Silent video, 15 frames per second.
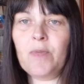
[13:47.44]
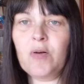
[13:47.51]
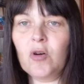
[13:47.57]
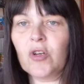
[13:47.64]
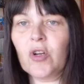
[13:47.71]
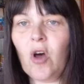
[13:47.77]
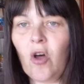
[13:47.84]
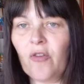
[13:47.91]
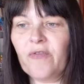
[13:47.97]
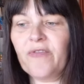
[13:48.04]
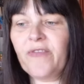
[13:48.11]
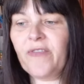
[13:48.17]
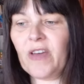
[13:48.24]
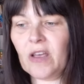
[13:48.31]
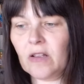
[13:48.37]
put on
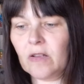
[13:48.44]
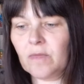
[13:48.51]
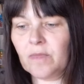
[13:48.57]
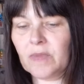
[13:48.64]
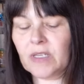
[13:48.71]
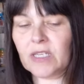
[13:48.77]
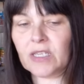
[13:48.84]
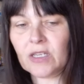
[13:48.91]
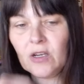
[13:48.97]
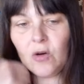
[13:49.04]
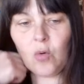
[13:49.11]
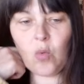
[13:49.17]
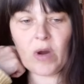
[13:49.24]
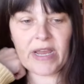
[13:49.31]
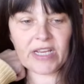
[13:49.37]
films
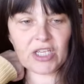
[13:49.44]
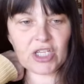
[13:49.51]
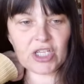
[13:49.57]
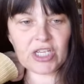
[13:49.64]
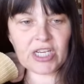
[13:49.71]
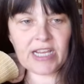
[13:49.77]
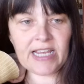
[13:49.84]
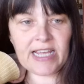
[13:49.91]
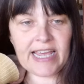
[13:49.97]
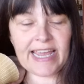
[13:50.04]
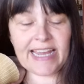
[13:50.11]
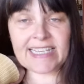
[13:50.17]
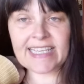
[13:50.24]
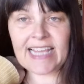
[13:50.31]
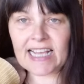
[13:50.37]
which
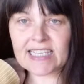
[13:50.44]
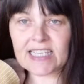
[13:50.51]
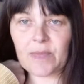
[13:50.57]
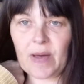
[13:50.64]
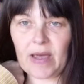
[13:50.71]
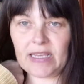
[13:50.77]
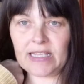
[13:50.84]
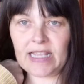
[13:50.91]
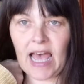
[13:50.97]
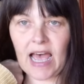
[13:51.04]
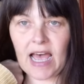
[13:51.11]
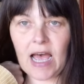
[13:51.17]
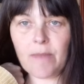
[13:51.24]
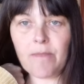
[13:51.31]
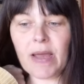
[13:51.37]
exacerbate that
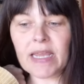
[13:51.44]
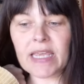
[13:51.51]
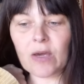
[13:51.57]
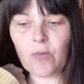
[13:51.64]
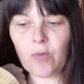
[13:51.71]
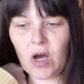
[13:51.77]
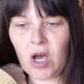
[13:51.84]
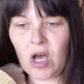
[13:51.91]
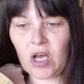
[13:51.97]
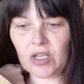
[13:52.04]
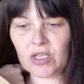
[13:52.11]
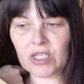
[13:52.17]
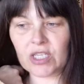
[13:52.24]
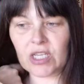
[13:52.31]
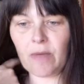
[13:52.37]
and make it
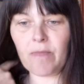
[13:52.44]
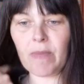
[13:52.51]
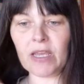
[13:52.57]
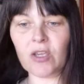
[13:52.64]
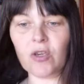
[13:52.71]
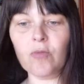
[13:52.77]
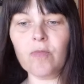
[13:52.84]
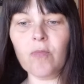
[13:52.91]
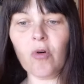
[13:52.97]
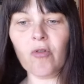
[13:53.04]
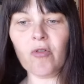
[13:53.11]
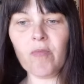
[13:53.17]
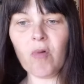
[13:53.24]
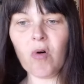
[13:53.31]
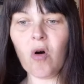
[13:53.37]
worse and make you
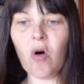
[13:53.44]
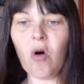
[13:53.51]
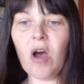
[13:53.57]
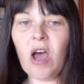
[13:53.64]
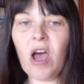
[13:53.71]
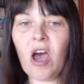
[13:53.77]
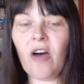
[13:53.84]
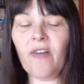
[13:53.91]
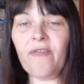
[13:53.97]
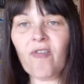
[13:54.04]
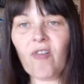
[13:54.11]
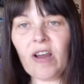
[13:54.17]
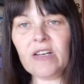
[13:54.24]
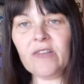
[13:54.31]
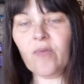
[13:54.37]
more and more
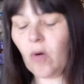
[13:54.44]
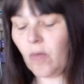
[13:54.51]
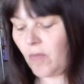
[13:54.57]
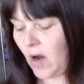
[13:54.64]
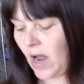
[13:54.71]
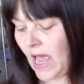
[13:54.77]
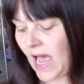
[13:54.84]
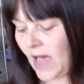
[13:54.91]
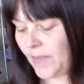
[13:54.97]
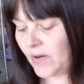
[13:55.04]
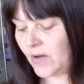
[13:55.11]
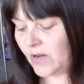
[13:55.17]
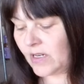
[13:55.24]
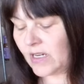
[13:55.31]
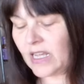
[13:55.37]
afraid of what might
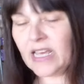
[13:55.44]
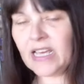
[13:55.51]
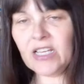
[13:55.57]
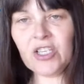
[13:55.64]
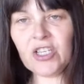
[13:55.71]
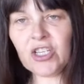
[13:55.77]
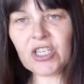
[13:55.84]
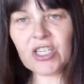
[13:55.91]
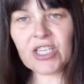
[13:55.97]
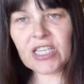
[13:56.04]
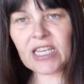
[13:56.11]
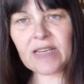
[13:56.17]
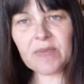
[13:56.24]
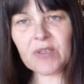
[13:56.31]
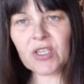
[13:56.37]
happen just
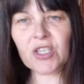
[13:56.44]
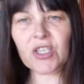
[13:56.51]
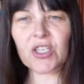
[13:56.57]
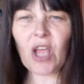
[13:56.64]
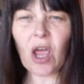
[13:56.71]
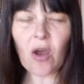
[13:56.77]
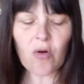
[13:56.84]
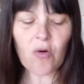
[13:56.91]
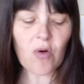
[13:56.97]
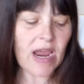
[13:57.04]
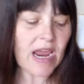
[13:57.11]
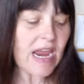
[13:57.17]
seems so